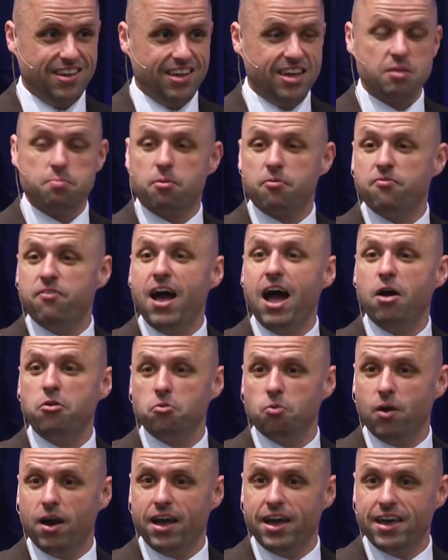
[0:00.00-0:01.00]
in a
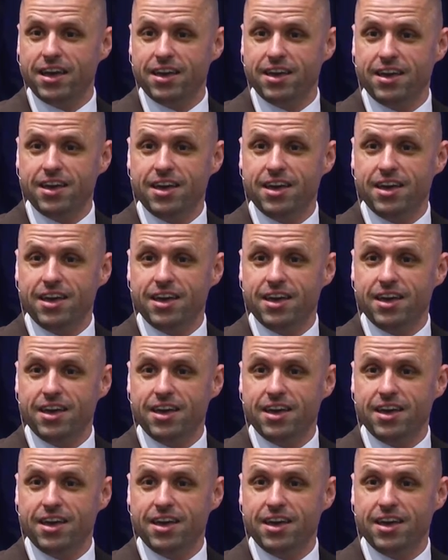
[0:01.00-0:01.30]
profound way,